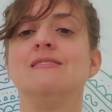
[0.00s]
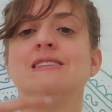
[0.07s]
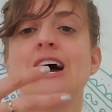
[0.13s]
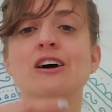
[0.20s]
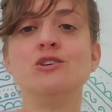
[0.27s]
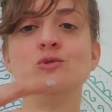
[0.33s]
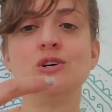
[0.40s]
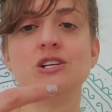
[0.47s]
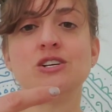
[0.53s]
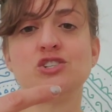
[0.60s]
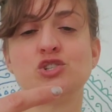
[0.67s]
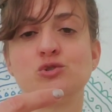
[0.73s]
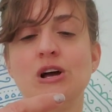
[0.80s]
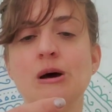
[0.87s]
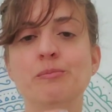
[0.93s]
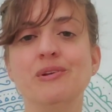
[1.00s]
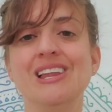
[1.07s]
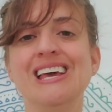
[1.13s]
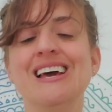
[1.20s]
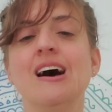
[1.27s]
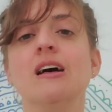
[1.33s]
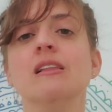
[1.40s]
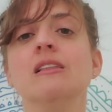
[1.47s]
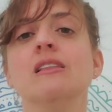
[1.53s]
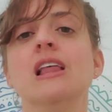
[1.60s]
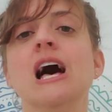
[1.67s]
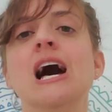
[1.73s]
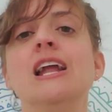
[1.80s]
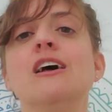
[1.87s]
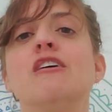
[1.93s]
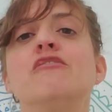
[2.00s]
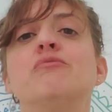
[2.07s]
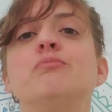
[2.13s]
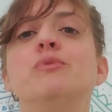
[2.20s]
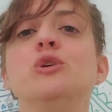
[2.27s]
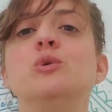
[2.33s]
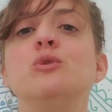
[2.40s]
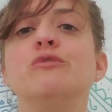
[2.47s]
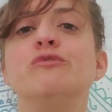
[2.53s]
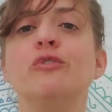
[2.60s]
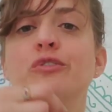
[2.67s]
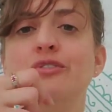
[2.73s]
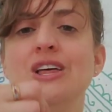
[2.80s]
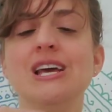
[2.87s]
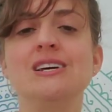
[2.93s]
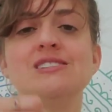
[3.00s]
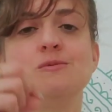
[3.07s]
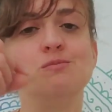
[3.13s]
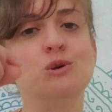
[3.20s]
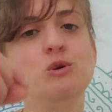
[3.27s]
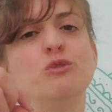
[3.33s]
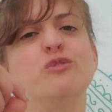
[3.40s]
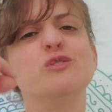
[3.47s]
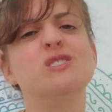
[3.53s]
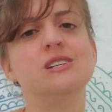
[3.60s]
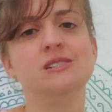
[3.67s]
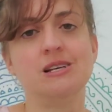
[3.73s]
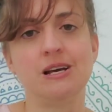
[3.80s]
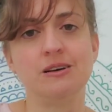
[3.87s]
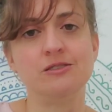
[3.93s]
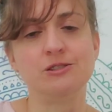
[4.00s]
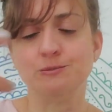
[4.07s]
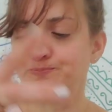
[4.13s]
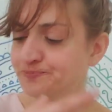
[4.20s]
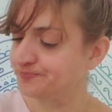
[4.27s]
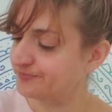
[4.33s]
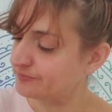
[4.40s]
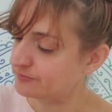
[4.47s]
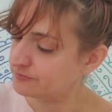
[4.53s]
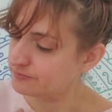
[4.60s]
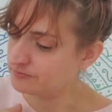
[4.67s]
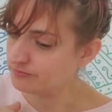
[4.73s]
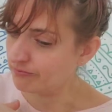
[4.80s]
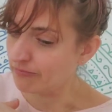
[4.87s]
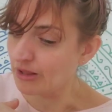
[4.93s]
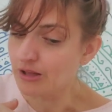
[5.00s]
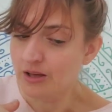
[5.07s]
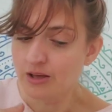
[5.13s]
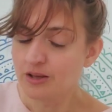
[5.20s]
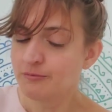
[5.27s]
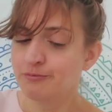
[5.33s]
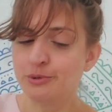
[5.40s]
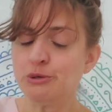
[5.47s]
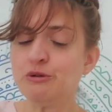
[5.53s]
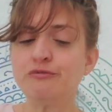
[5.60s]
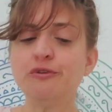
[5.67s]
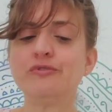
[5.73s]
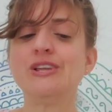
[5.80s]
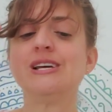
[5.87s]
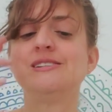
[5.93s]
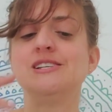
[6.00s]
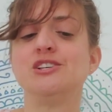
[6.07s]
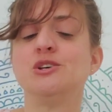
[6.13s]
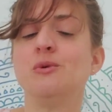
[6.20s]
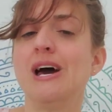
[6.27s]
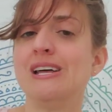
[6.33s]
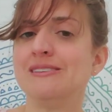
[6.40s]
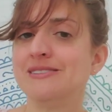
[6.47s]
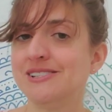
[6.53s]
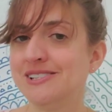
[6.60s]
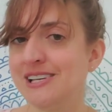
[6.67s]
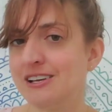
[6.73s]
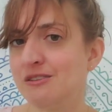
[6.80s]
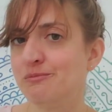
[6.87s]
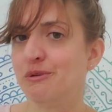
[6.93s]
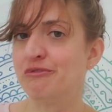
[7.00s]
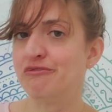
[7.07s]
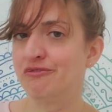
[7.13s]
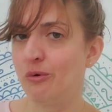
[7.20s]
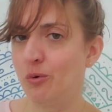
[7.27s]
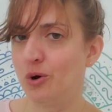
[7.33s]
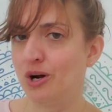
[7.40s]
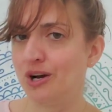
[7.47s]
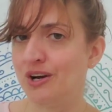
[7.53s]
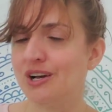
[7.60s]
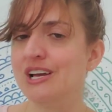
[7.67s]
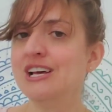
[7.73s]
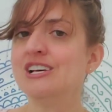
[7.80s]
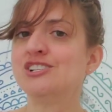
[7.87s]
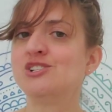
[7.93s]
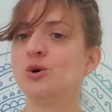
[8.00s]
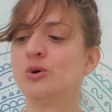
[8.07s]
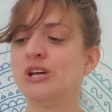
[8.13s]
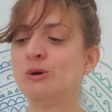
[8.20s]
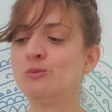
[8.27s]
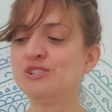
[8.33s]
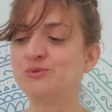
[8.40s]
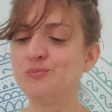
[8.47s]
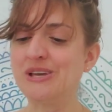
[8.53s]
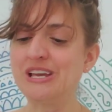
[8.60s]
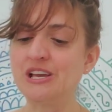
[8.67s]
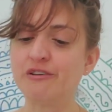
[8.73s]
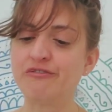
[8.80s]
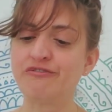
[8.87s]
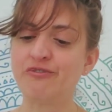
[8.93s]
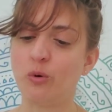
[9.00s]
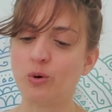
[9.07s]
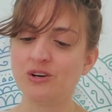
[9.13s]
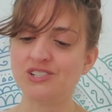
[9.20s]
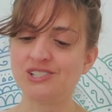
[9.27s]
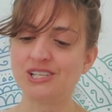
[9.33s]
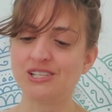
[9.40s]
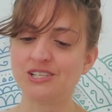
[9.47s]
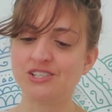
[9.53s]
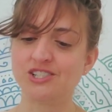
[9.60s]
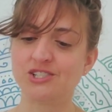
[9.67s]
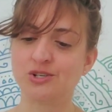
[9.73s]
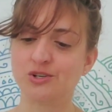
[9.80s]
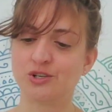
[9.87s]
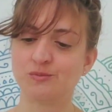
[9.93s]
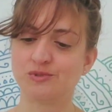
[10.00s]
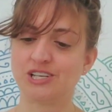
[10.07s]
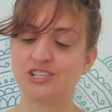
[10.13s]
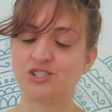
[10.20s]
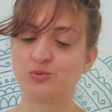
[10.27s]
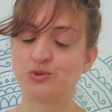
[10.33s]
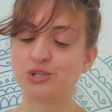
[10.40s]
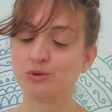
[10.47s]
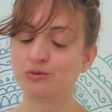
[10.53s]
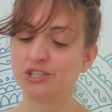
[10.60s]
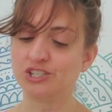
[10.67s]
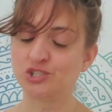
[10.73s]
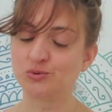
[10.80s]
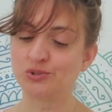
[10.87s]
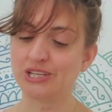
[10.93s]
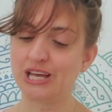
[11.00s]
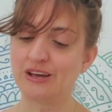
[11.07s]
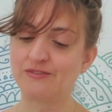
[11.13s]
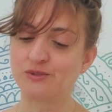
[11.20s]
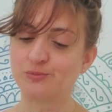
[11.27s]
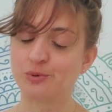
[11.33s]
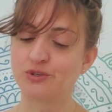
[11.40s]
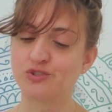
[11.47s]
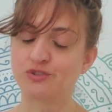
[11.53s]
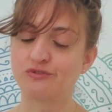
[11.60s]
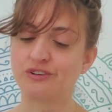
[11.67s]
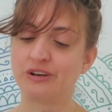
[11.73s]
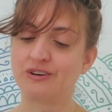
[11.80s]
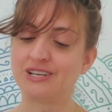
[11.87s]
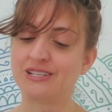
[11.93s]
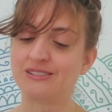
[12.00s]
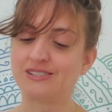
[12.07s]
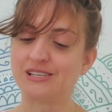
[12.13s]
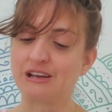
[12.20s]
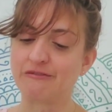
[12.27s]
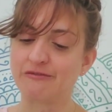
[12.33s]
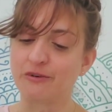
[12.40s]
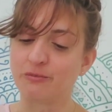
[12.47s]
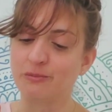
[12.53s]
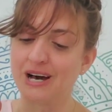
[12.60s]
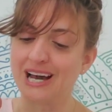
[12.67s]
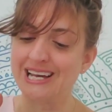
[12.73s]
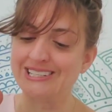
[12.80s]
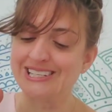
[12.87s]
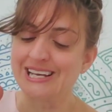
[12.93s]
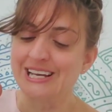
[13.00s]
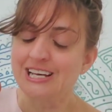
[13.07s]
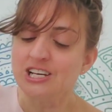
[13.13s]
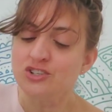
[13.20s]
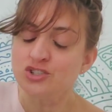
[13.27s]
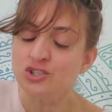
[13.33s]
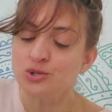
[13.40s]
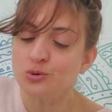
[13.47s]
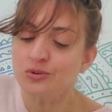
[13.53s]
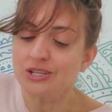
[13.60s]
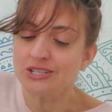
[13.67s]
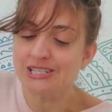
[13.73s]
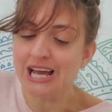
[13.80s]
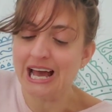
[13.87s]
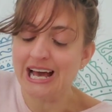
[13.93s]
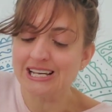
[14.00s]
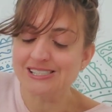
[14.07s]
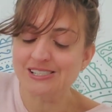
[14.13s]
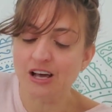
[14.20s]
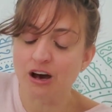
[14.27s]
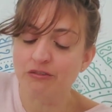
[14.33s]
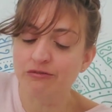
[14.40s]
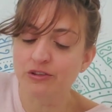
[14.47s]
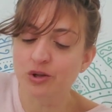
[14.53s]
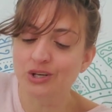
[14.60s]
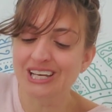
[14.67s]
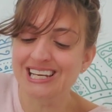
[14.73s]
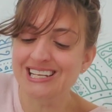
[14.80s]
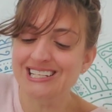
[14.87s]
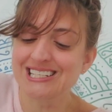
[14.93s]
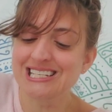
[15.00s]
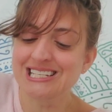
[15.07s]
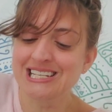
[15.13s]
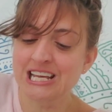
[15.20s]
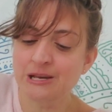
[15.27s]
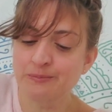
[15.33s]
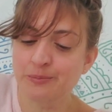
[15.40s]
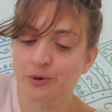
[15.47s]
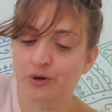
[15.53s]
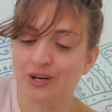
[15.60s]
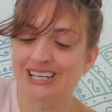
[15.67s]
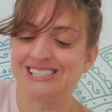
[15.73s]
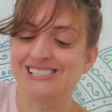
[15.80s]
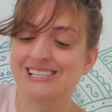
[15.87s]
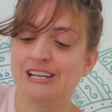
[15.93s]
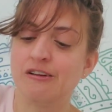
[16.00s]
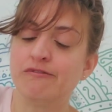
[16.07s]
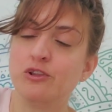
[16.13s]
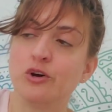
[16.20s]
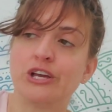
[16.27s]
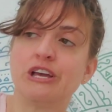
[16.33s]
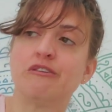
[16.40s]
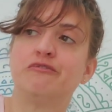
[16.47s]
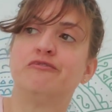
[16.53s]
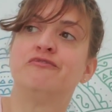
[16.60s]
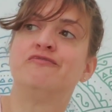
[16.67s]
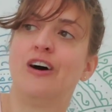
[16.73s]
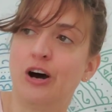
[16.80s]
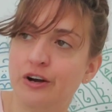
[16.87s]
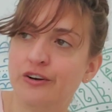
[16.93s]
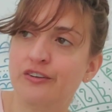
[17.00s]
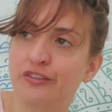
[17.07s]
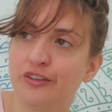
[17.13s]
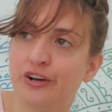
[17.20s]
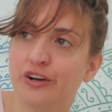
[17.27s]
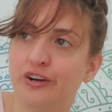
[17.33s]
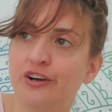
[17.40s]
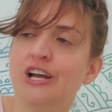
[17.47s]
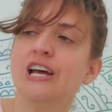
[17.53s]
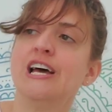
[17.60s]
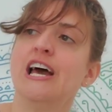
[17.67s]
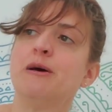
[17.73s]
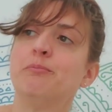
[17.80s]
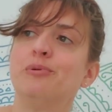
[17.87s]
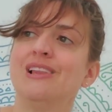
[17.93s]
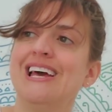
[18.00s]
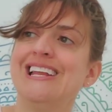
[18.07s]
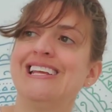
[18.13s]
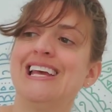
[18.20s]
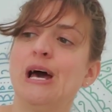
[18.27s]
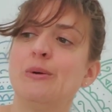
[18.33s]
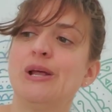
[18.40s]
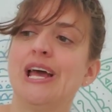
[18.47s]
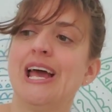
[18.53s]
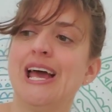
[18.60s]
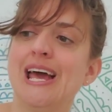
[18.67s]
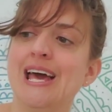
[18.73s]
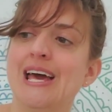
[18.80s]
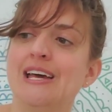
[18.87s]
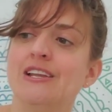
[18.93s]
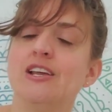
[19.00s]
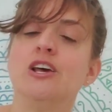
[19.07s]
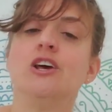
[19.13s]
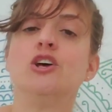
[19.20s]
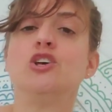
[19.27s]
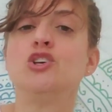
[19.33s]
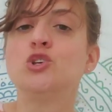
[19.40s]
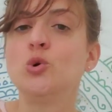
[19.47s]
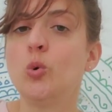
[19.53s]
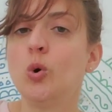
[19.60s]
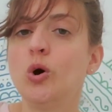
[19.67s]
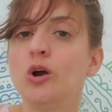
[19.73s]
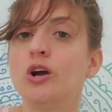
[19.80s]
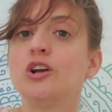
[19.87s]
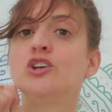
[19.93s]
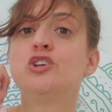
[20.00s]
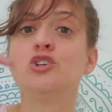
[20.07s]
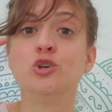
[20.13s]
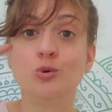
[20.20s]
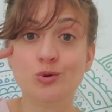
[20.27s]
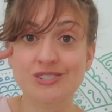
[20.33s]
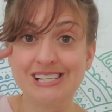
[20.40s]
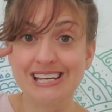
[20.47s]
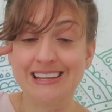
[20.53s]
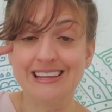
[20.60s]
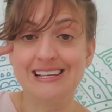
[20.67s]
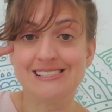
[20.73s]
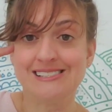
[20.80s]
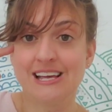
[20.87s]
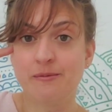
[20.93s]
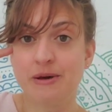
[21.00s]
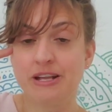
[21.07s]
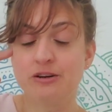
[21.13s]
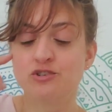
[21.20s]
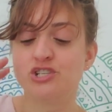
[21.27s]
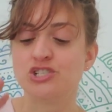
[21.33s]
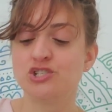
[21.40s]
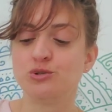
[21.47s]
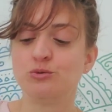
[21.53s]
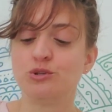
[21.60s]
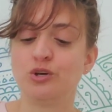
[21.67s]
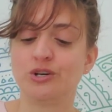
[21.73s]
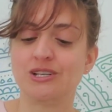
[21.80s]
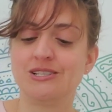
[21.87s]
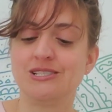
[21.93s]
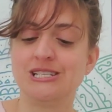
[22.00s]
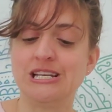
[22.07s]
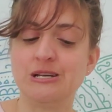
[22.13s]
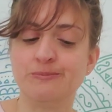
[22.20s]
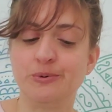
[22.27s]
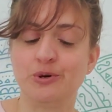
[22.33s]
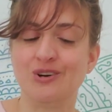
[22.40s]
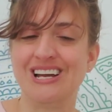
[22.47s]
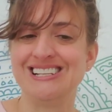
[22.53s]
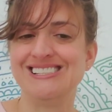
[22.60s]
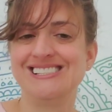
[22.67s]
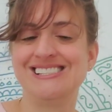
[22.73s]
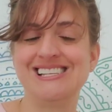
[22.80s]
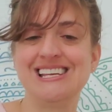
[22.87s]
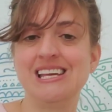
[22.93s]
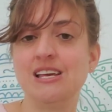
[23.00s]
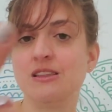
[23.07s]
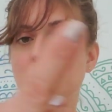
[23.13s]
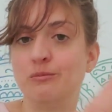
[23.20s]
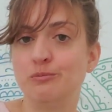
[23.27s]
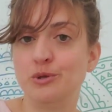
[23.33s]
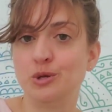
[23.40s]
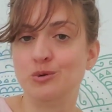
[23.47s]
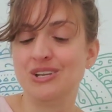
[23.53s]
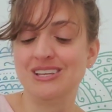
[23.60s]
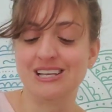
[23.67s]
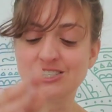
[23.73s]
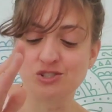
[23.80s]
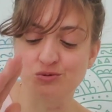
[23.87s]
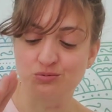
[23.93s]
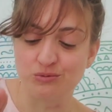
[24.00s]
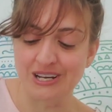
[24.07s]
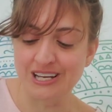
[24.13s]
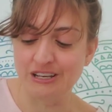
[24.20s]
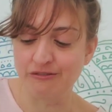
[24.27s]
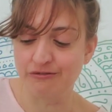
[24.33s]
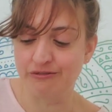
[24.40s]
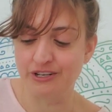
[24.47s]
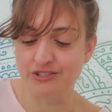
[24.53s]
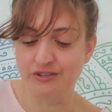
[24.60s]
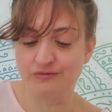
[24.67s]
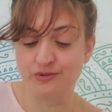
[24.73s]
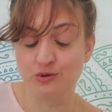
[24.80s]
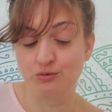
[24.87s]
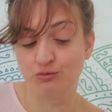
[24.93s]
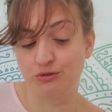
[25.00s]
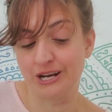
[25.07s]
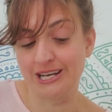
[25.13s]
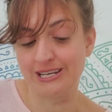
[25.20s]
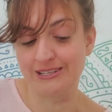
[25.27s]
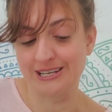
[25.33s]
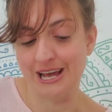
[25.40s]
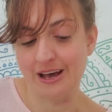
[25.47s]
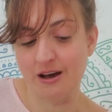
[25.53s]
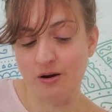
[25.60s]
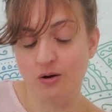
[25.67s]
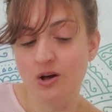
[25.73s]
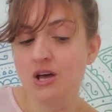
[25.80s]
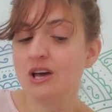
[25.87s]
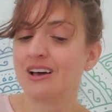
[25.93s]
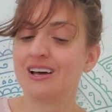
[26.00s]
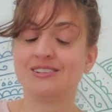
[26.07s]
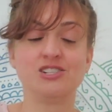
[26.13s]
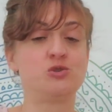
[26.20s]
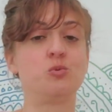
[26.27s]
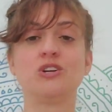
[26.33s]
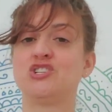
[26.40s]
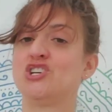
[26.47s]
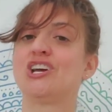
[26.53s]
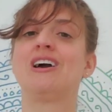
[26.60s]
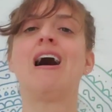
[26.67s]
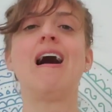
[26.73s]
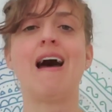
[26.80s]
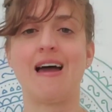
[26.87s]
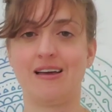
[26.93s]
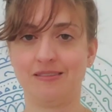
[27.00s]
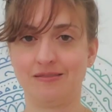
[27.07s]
now you can extrapolate a lot of beautiful things, beautiful details. Beautiful things that you hadn't seen before. So it was being forced into the circumstance where you literally have to put your very insightful mind to the task of looking deeper. Instead of looking farther and planning out ahead, you're using that same energy to look deeper and seeing the beauty that's right in front of you right now, because it's what you got.